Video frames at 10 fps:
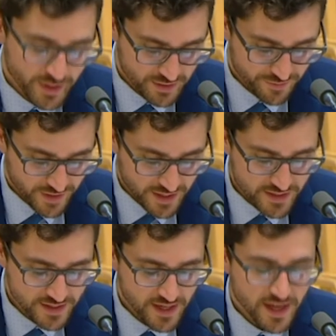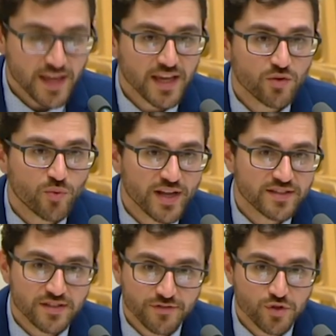biggest funds, it
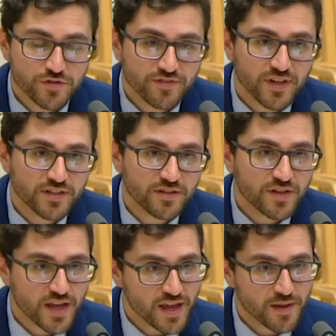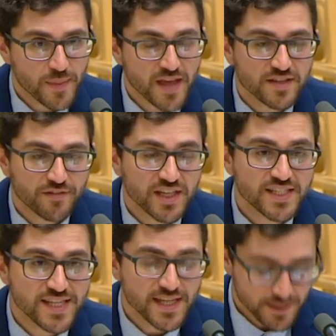rates the future fund as having a
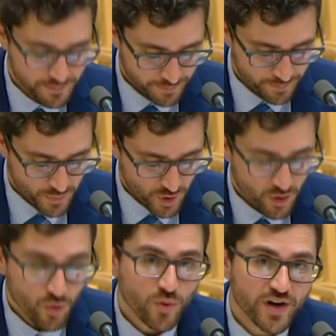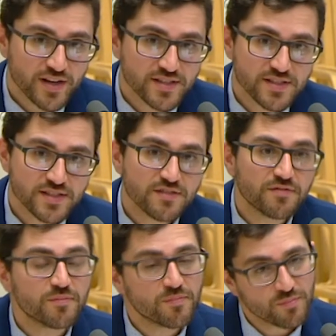D. Whereas
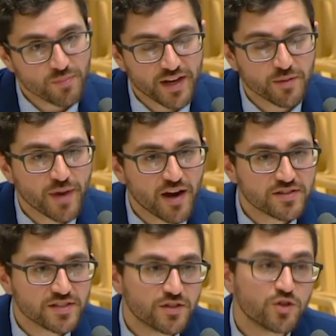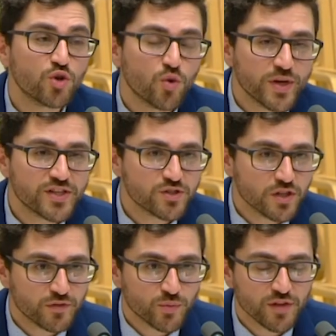by comparison, the Norwegian
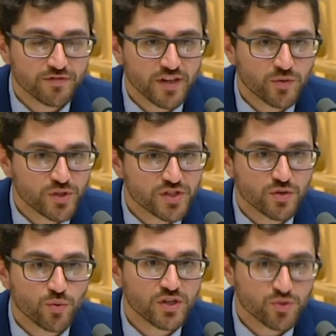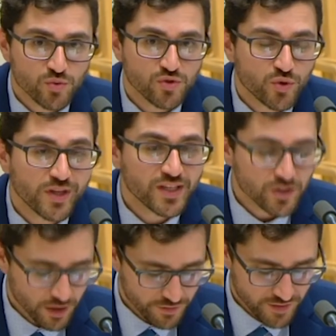Sovereign Wealth Fund, which is a $1
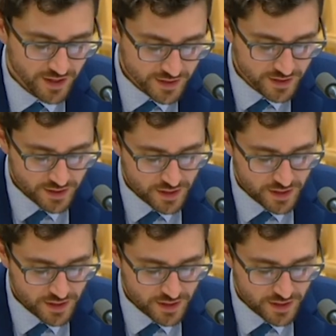trillion fund,